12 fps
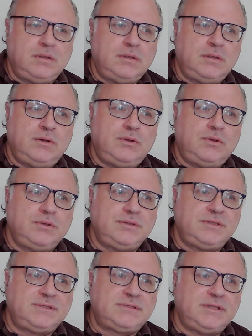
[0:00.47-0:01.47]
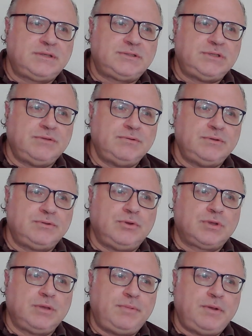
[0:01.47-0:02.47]
Hello, in this lecture we'll
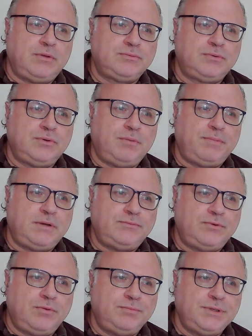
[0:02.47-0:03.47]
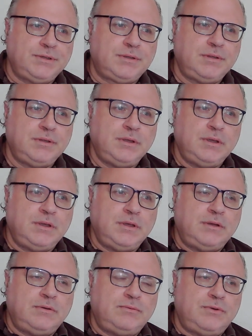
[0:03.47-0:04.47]
talk about global warming.
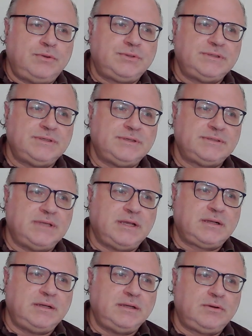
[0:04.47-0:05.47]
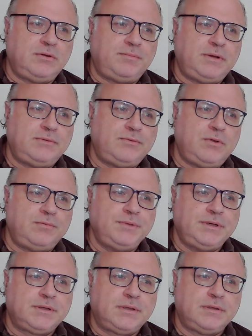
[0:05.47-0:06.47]
What is exactly global
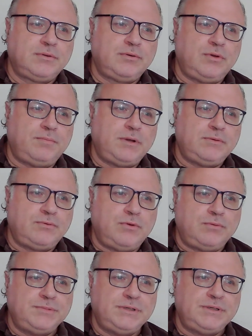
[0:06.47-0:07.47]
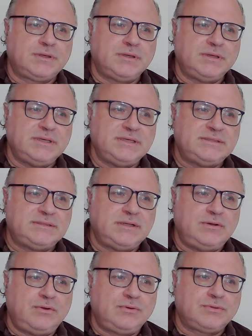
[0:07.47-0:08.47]
warming? Global warming is the
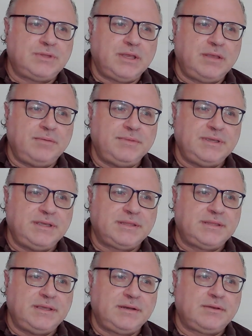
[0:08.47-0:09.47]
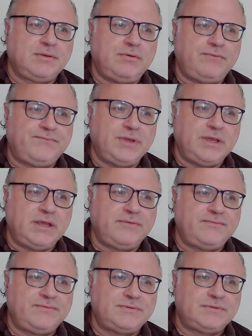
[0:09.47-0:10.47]
long-term heating of
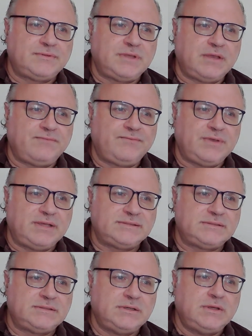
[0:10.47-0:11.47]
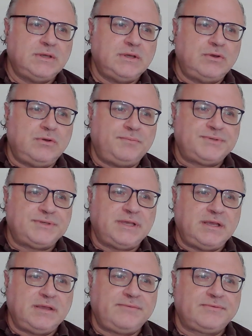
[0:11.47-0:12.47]
Earth's surface
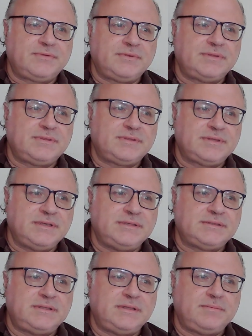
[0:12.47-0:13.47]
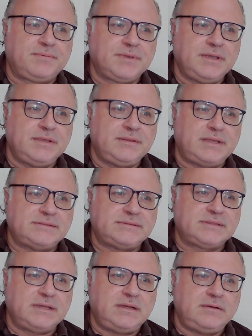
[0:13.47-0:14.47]
observed since the
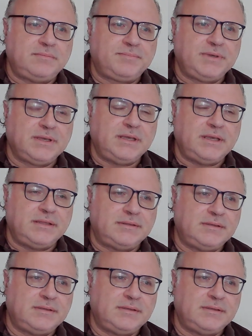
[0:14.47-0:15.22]
pre-industrial period,